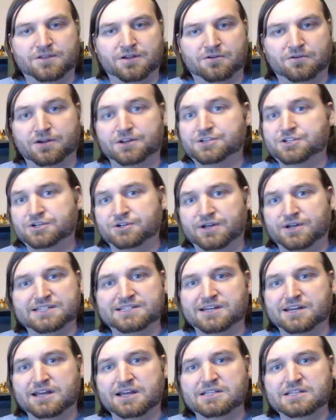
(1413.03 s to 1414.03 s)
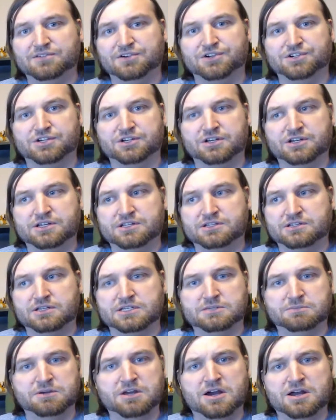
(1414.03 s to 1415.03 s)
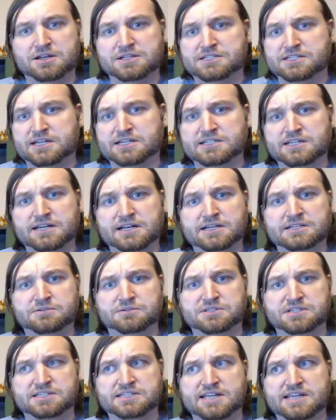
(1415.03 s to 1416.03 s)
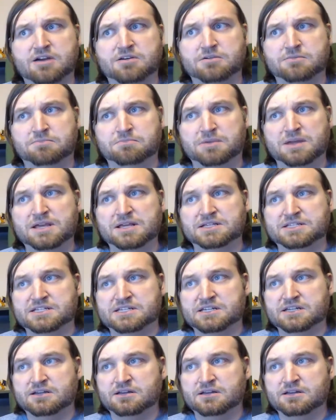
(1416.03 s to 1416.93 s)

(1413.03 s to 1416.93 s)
original SNES version, because let's be honest, the SNES was a sound beast.